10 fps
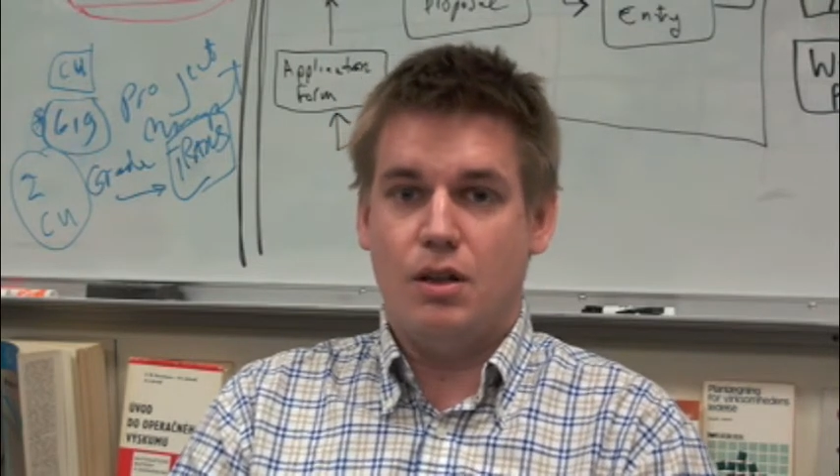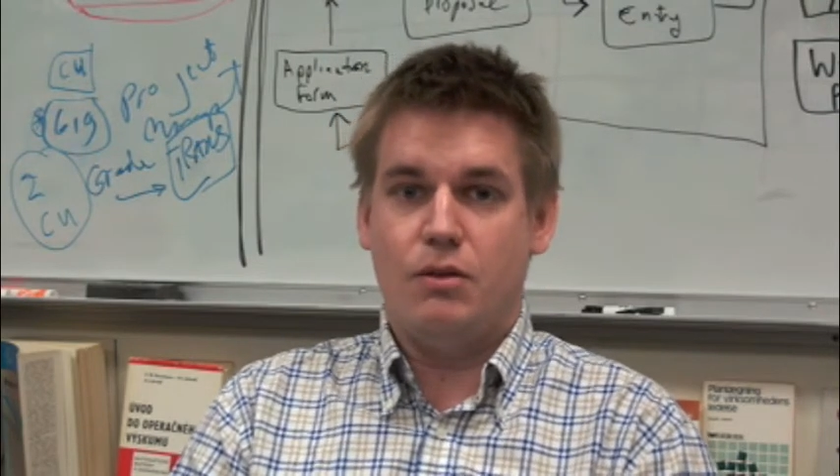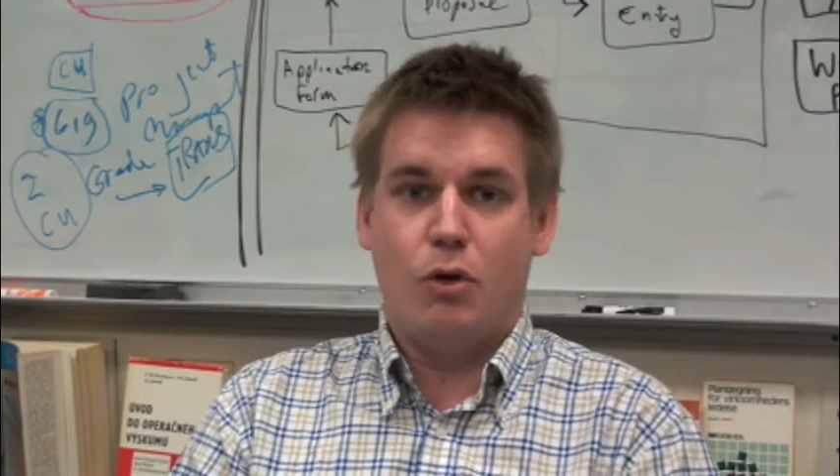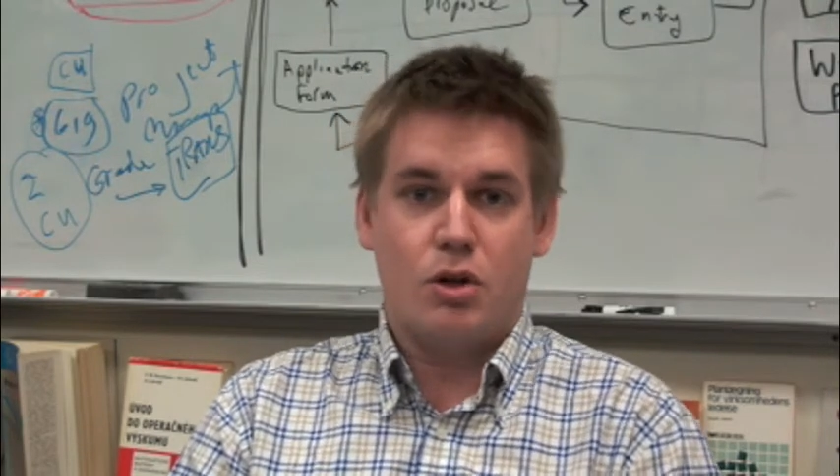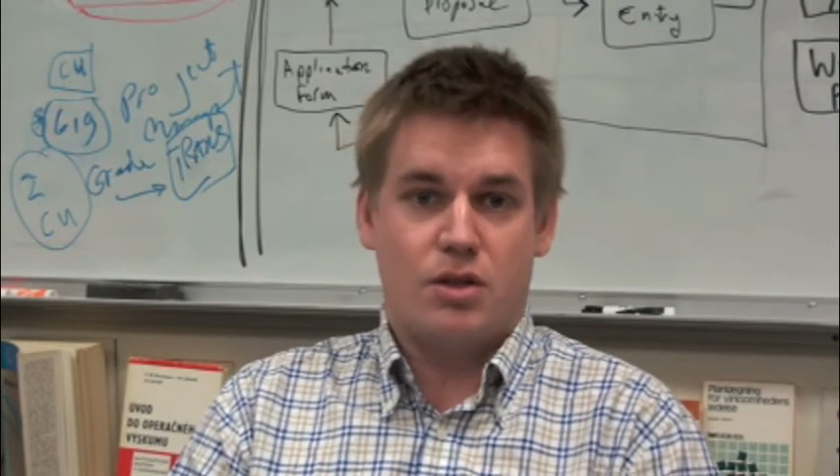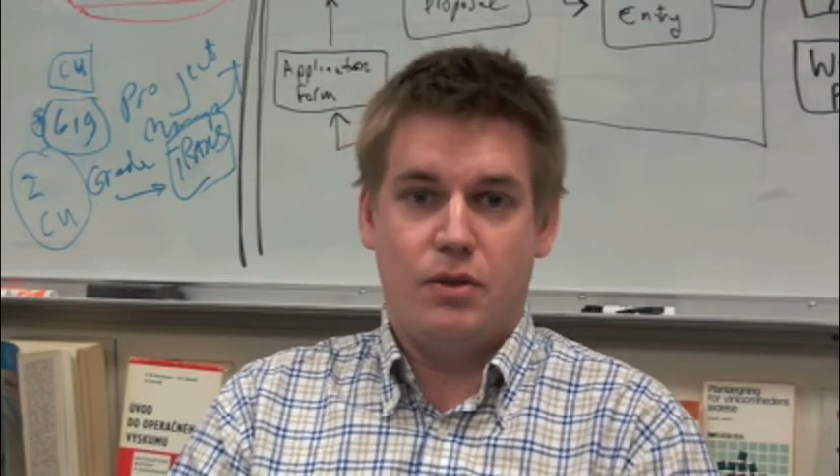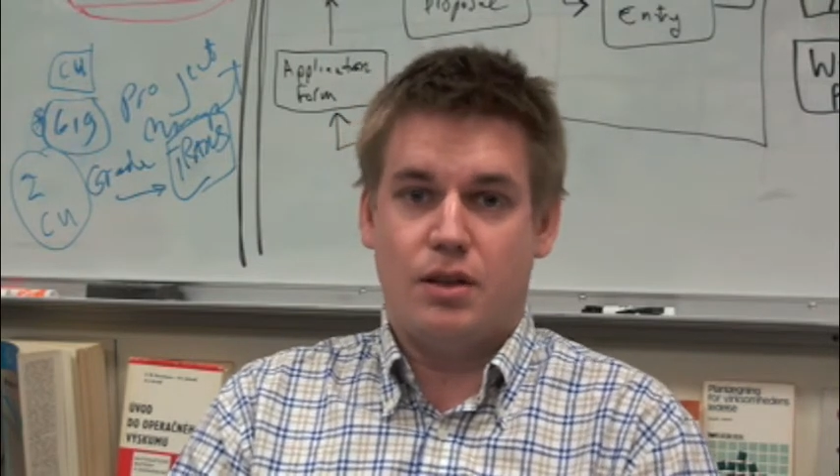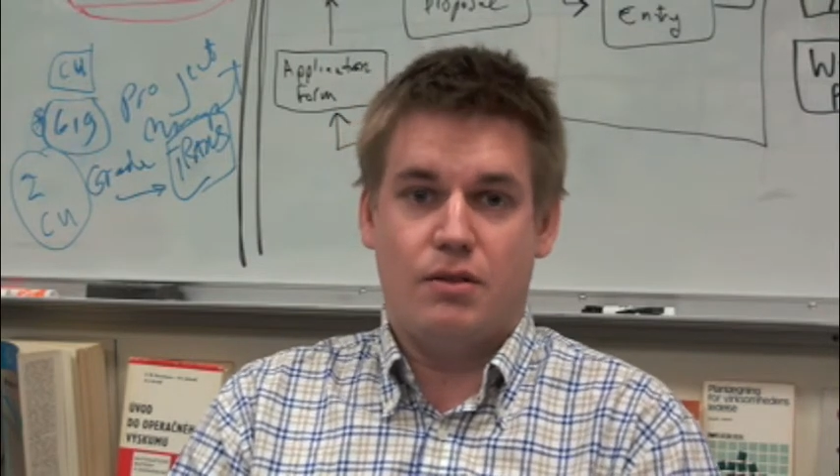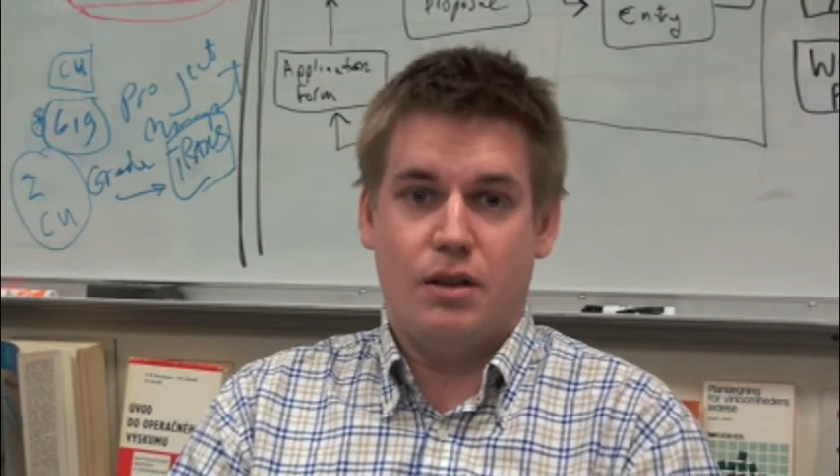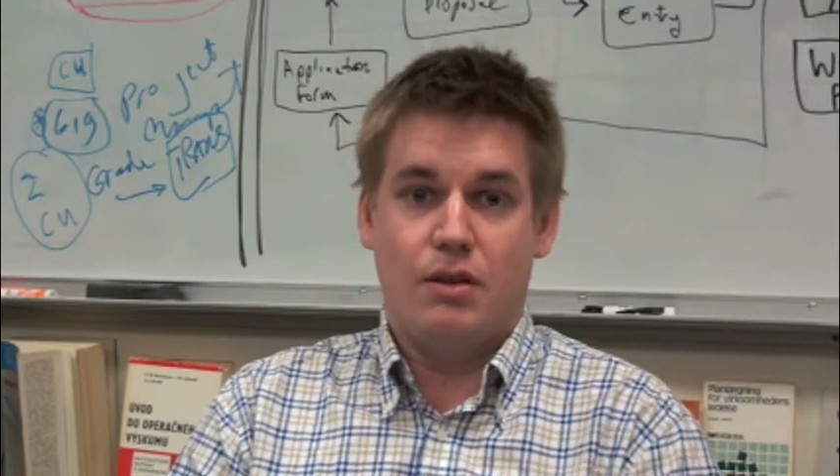it works
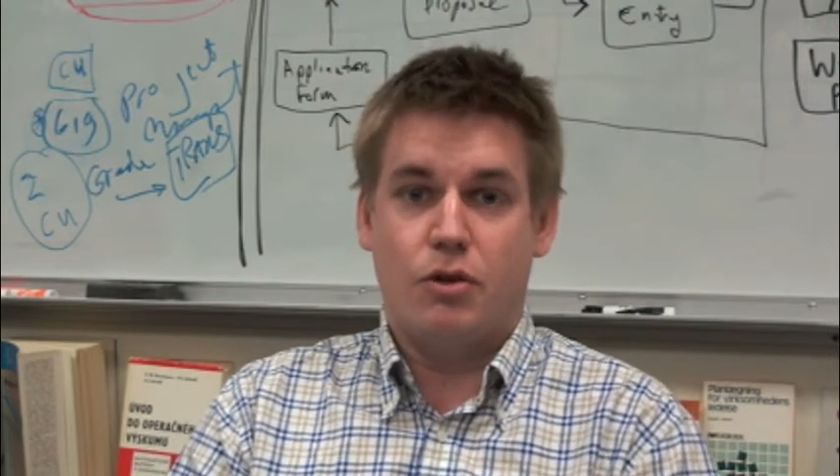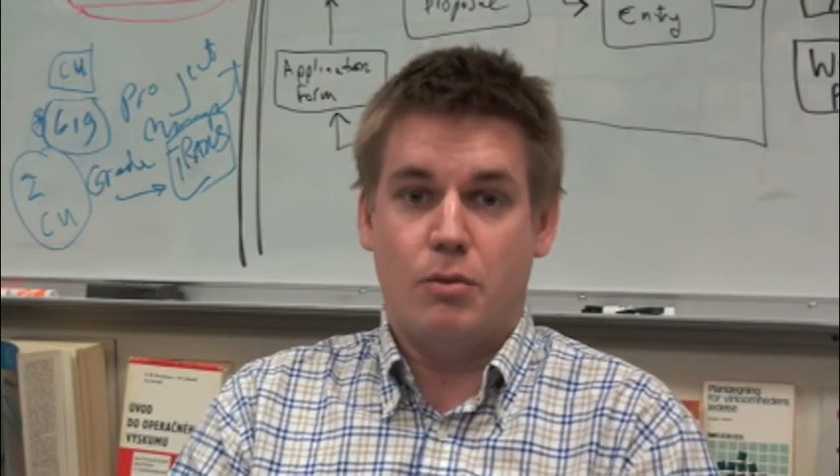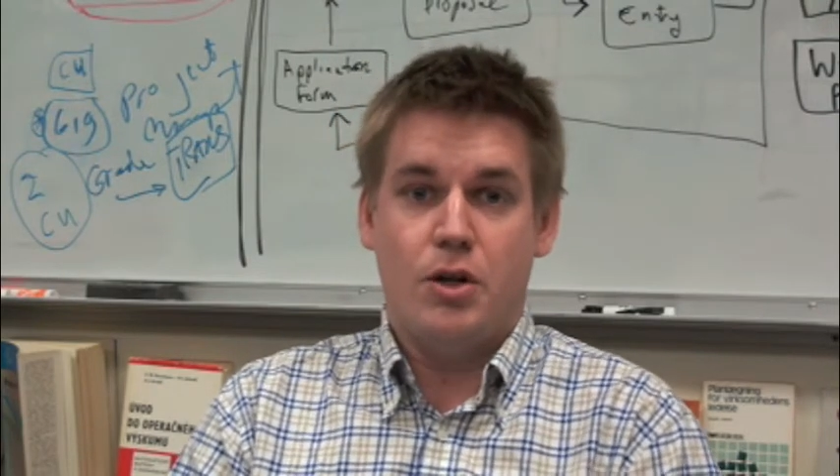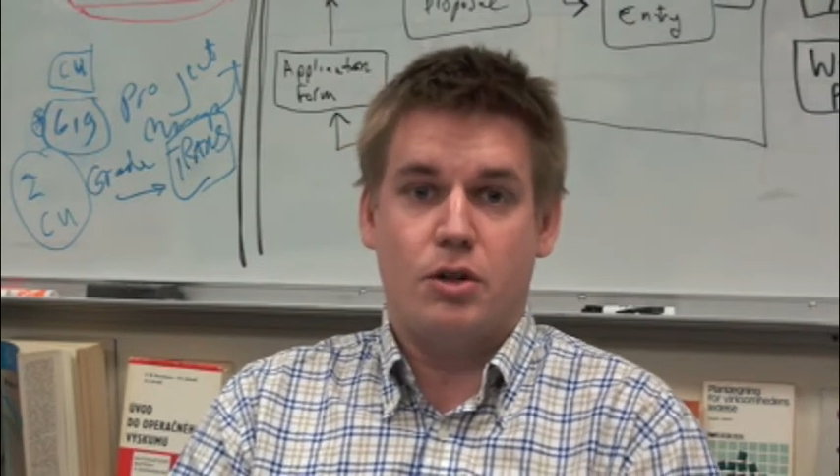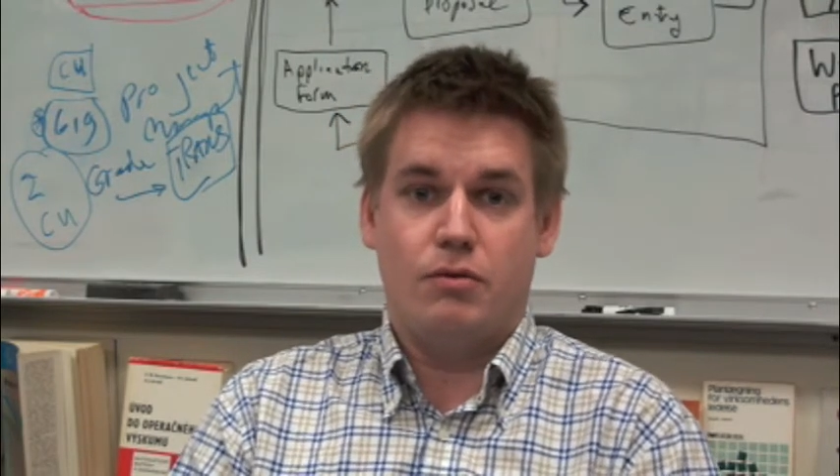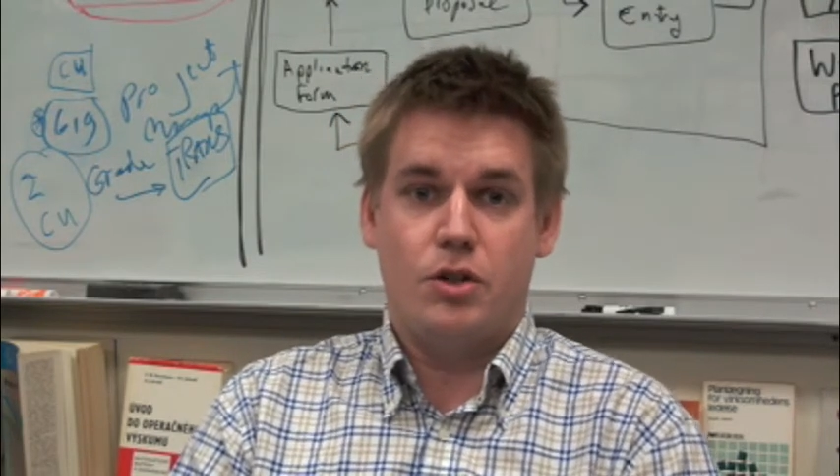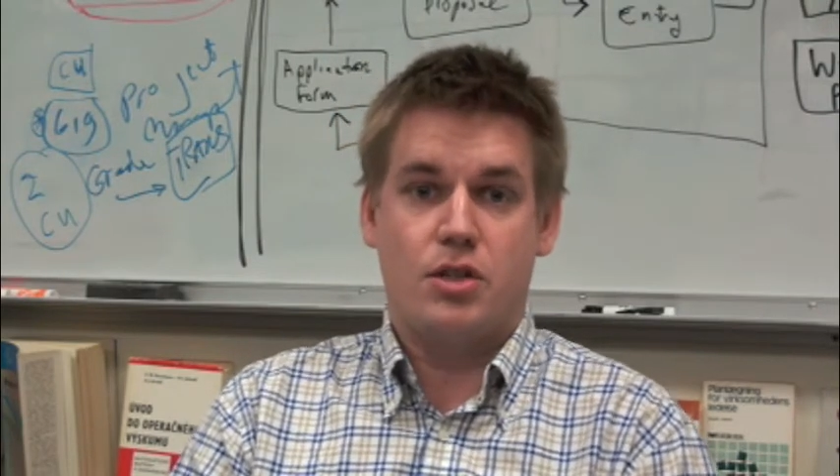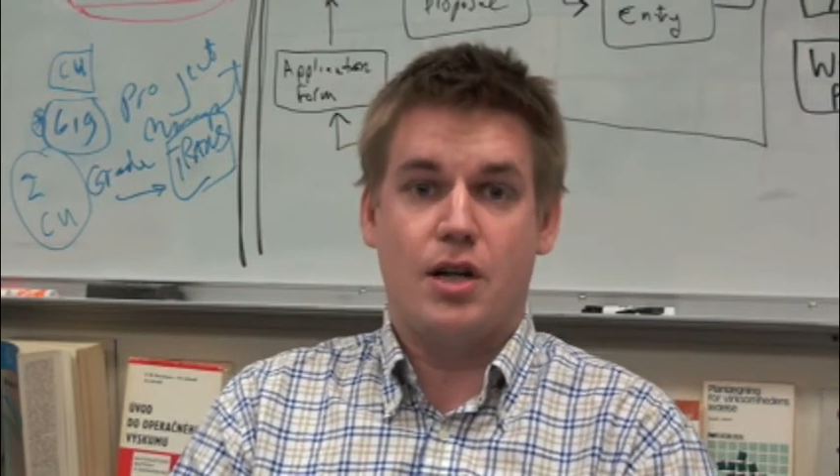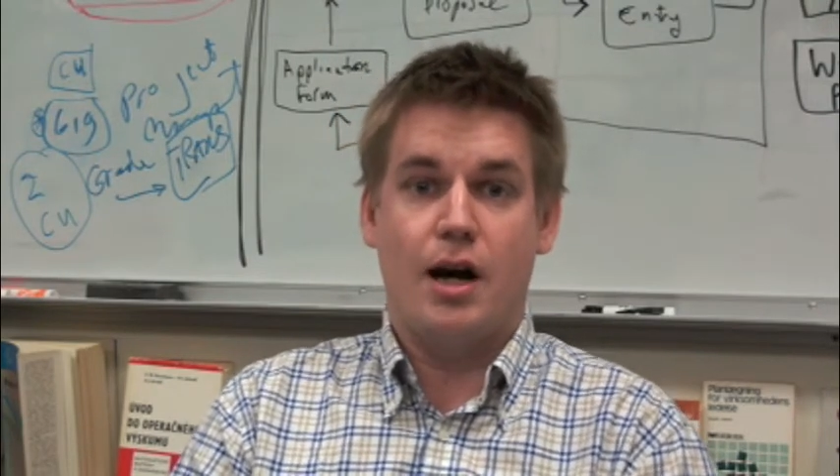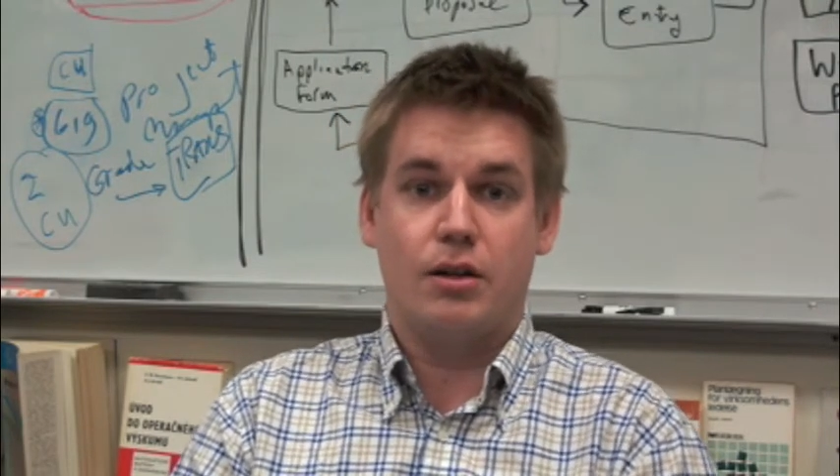with information which
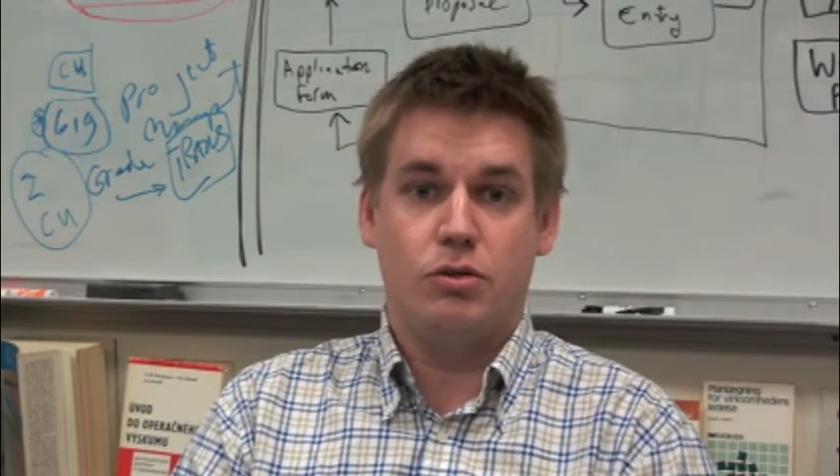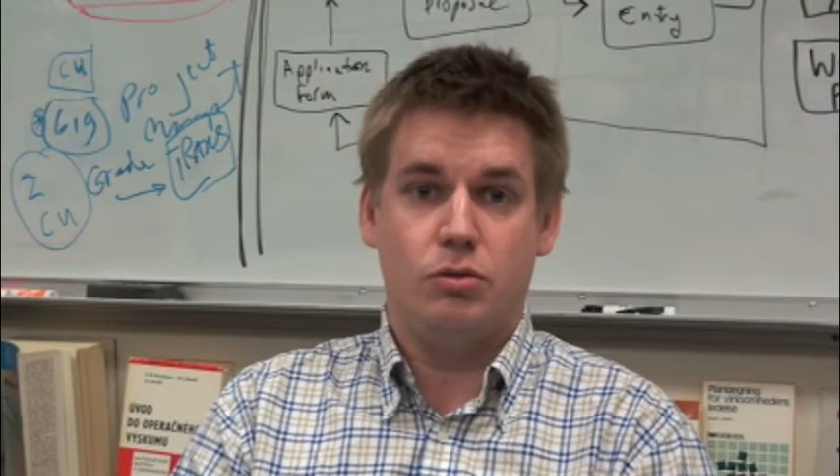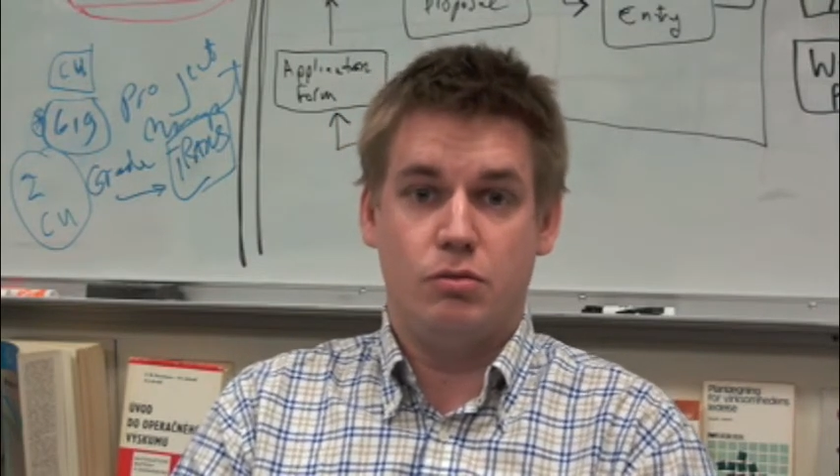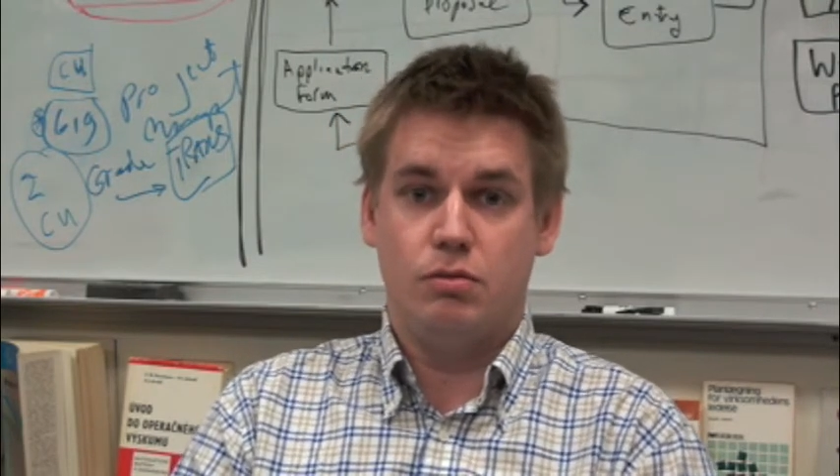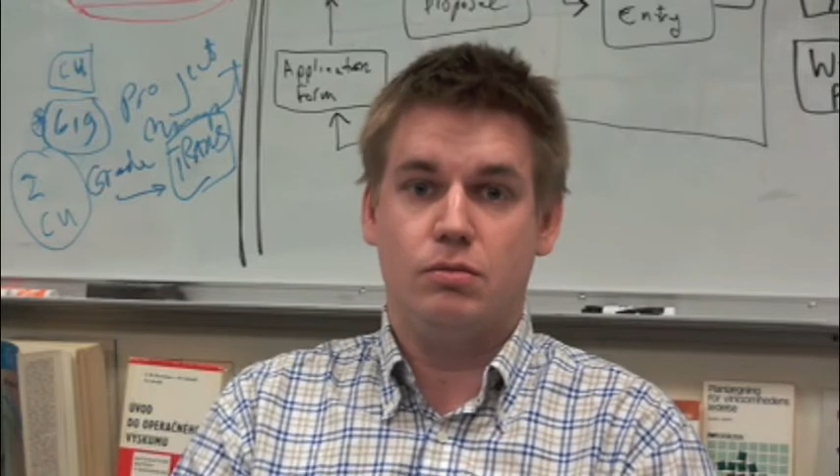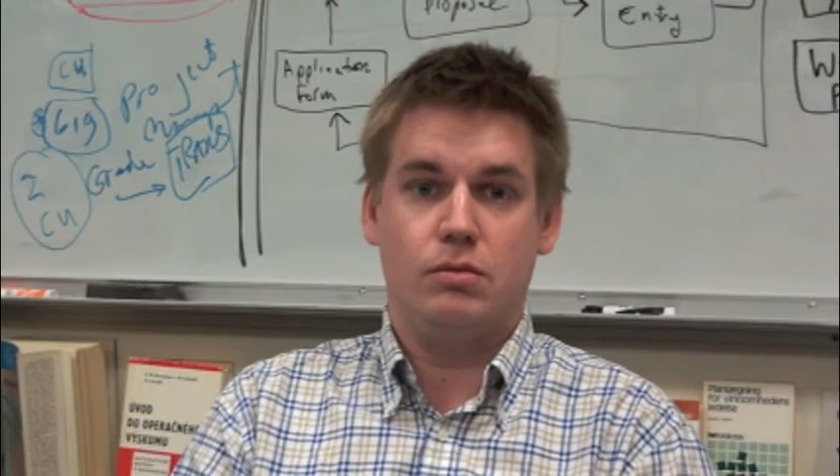is hard to